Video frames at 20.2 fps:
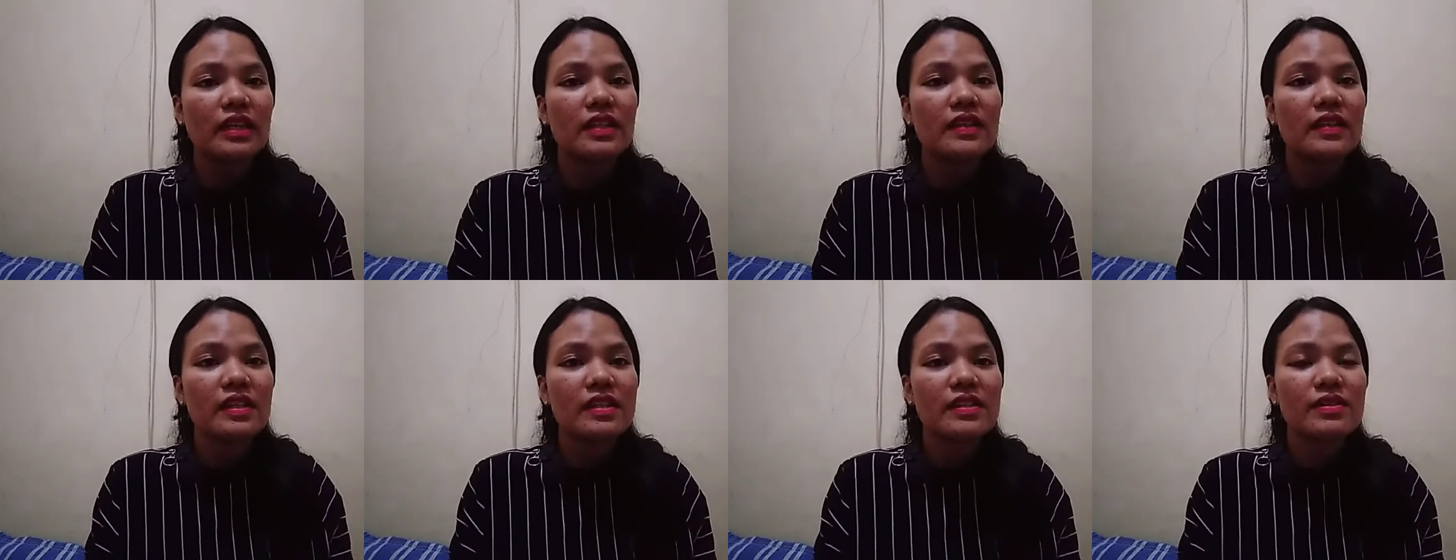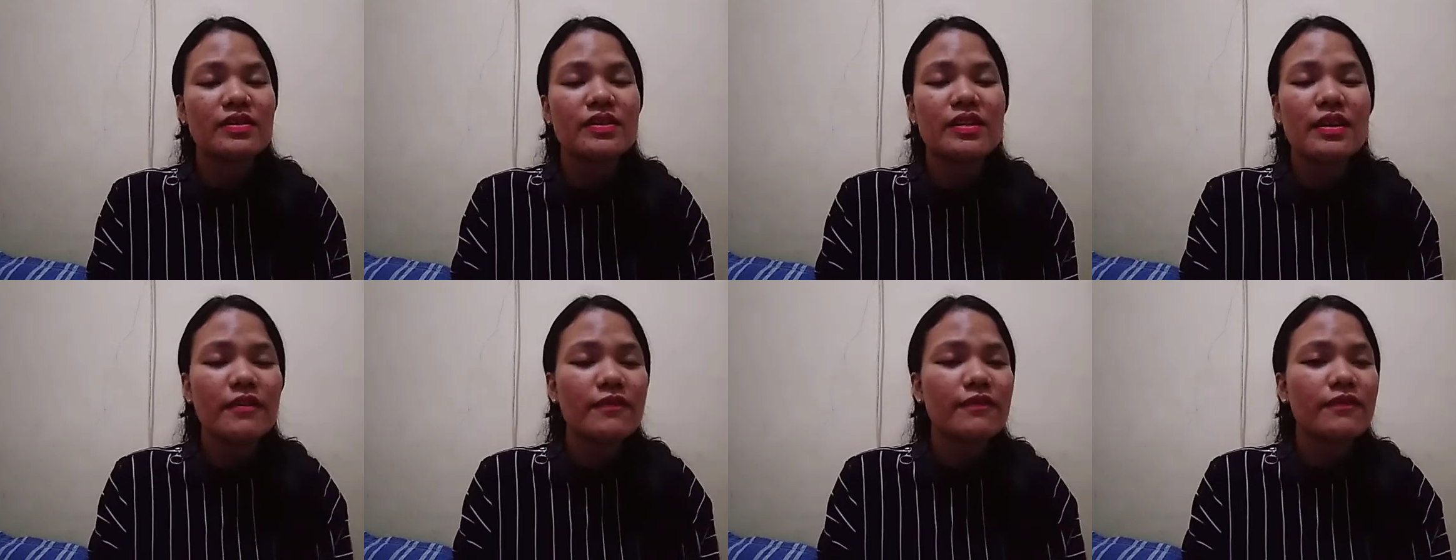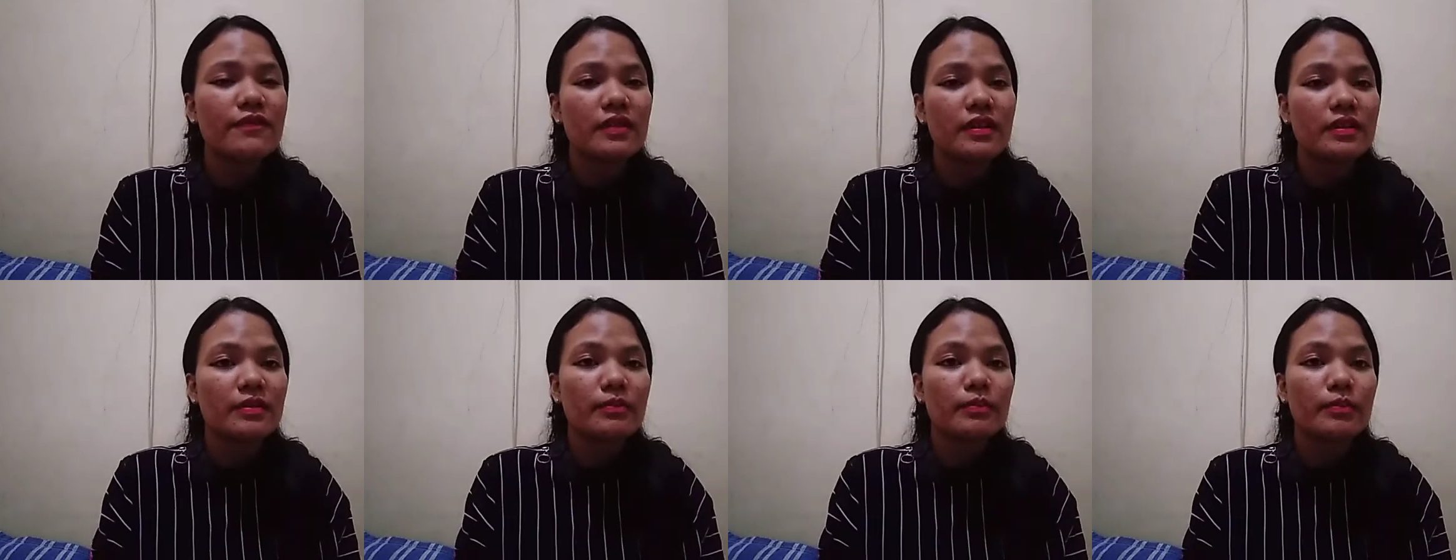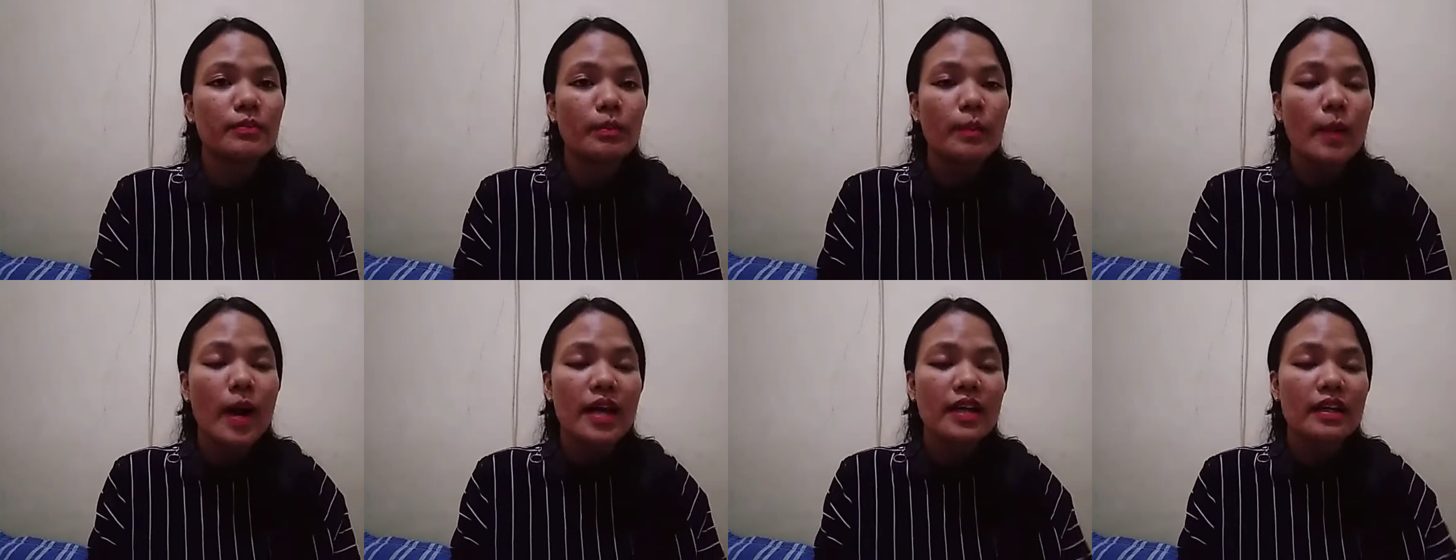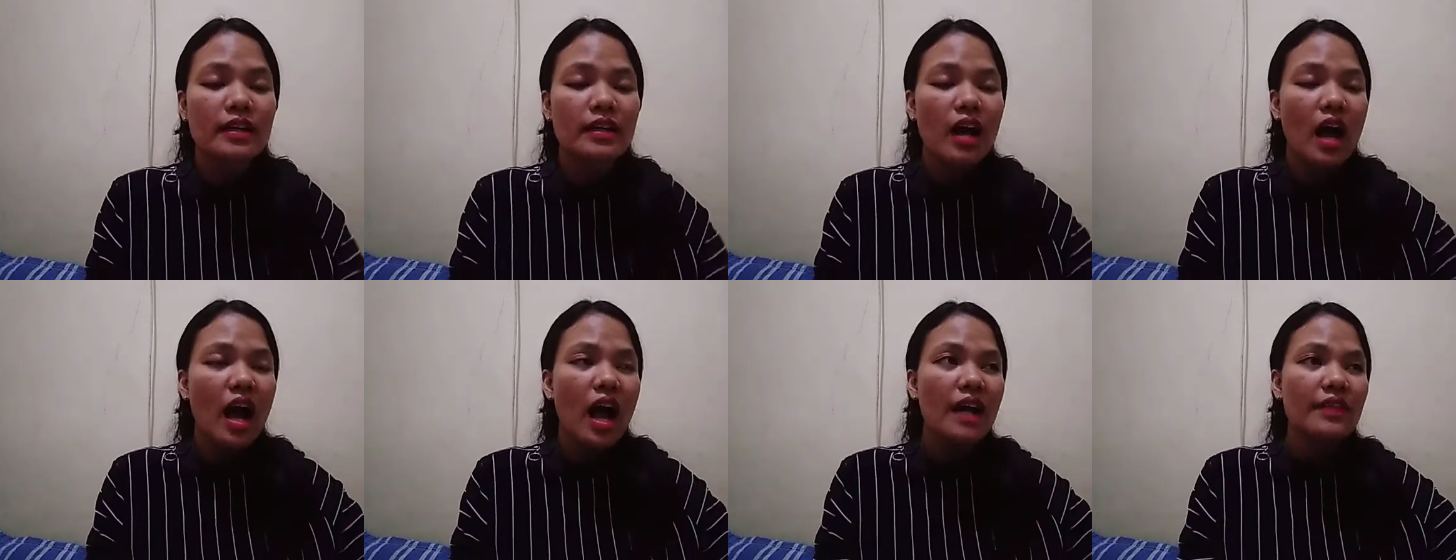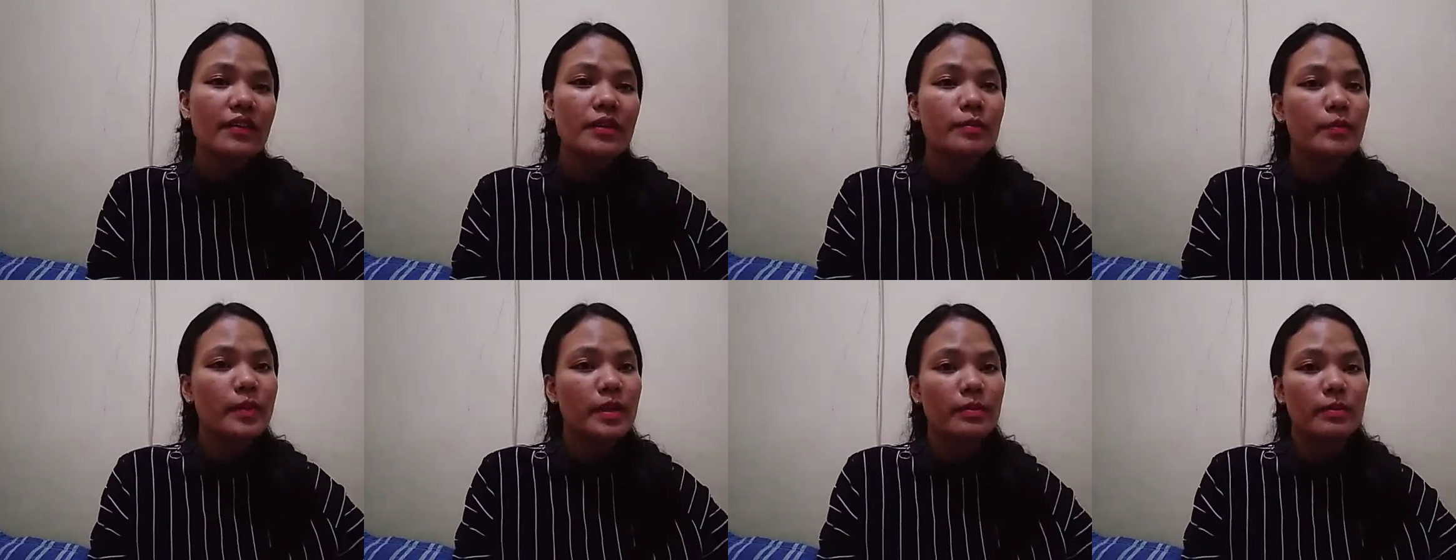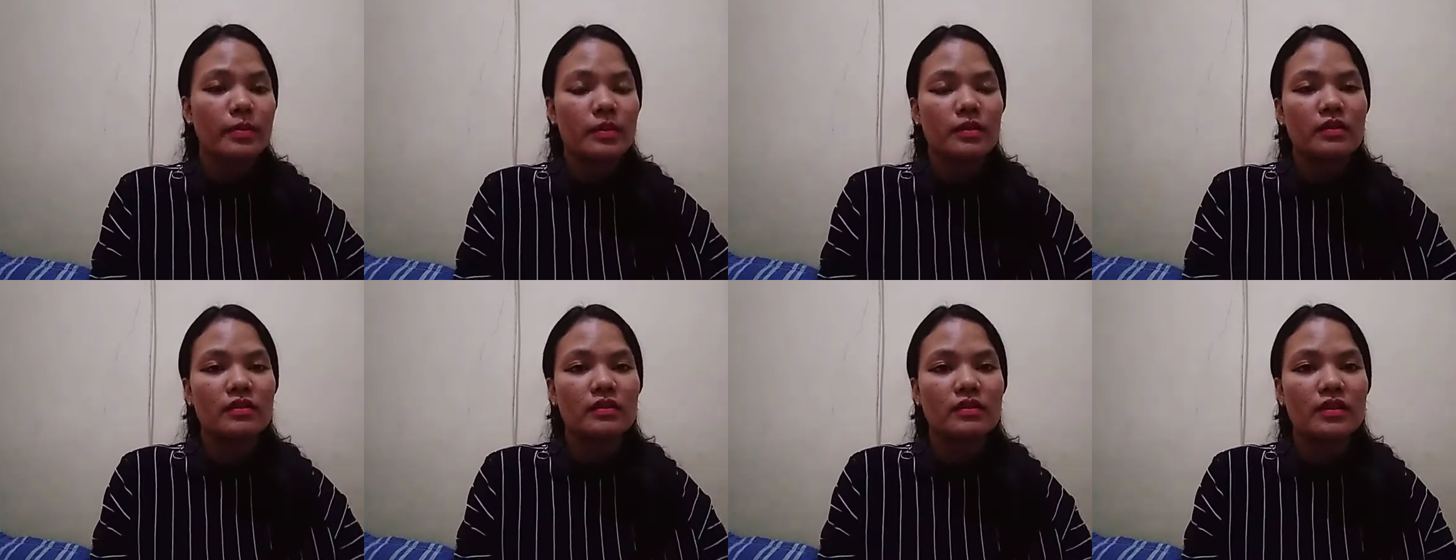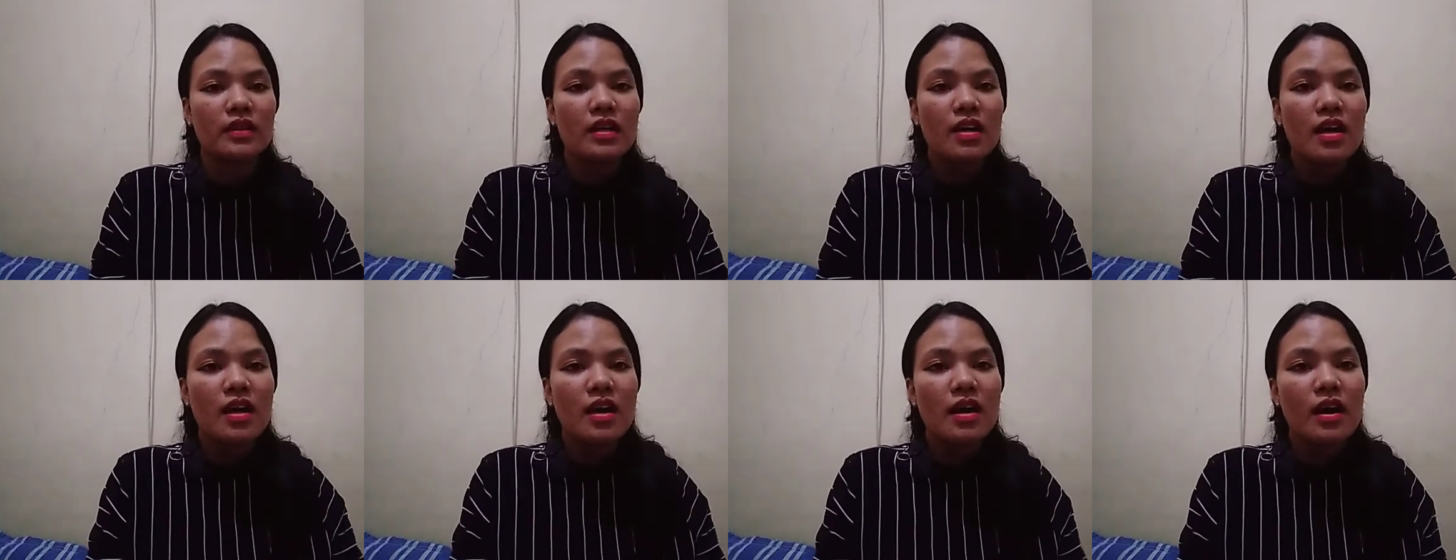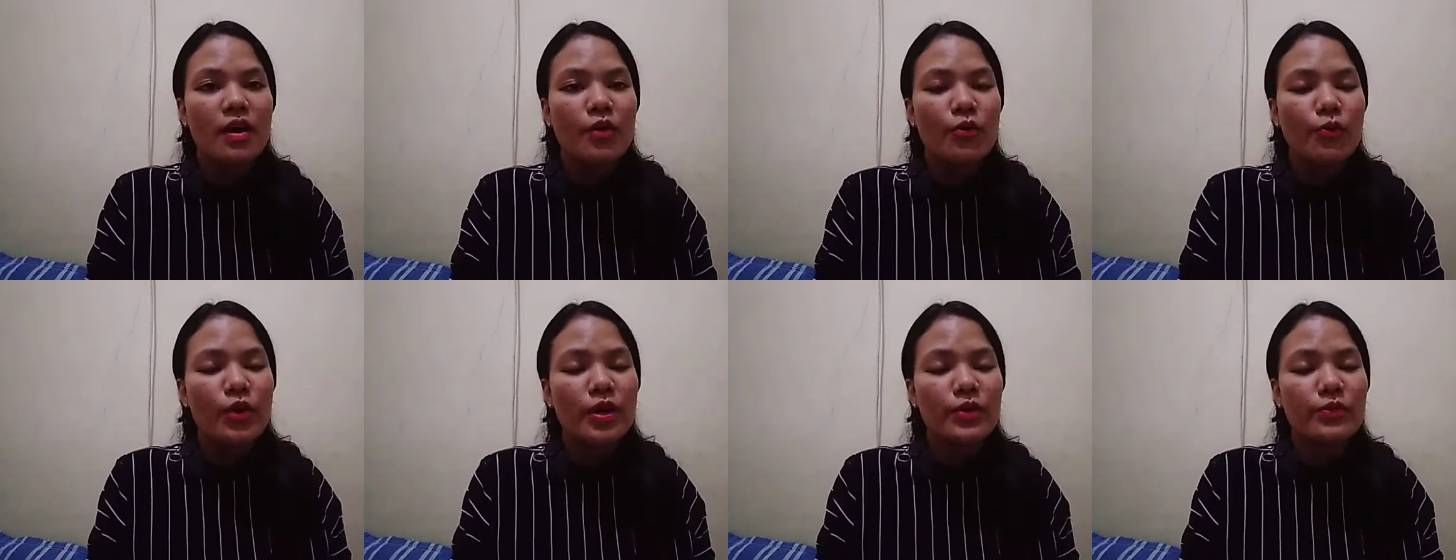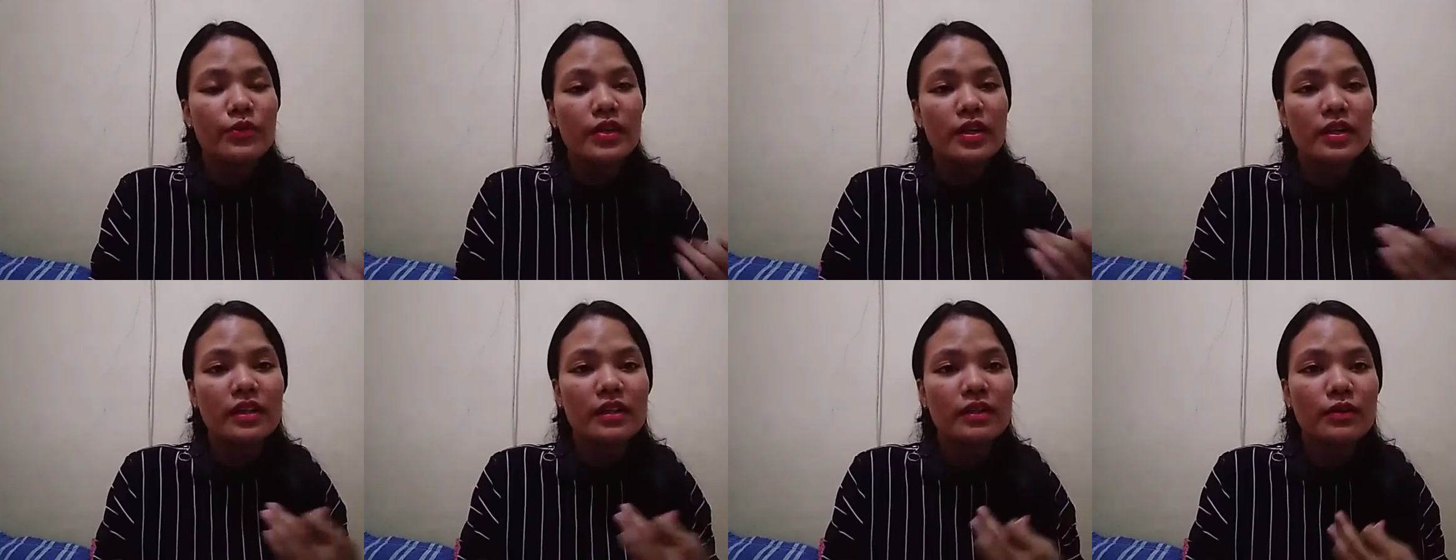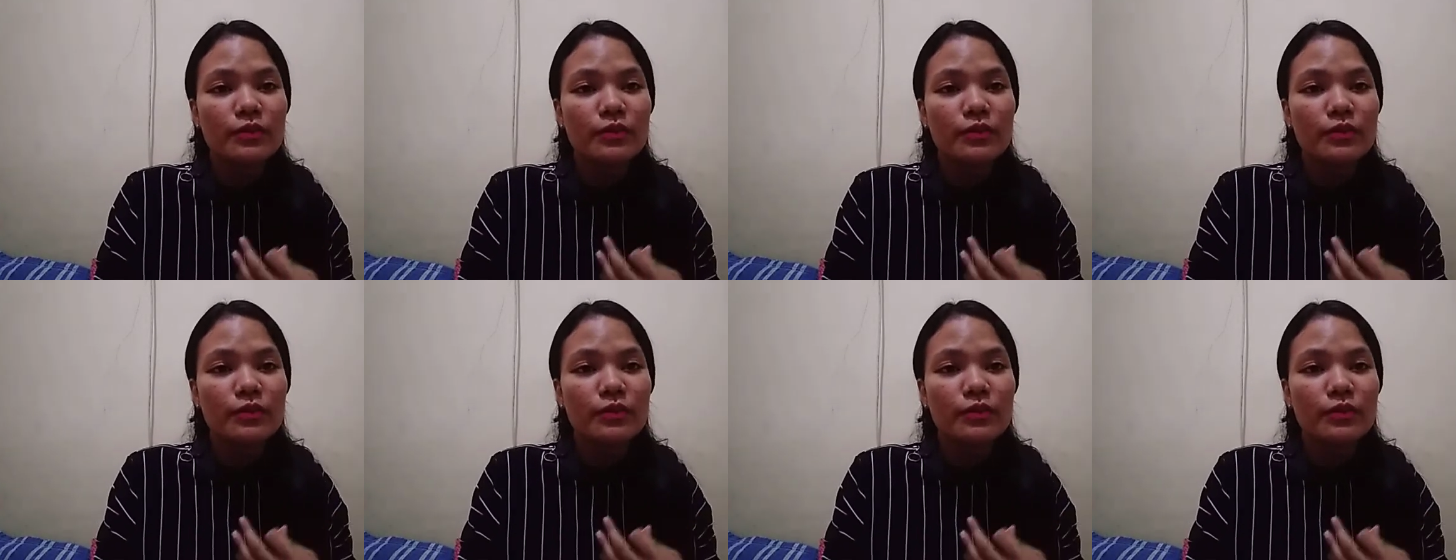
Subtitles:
it is different by other people. When we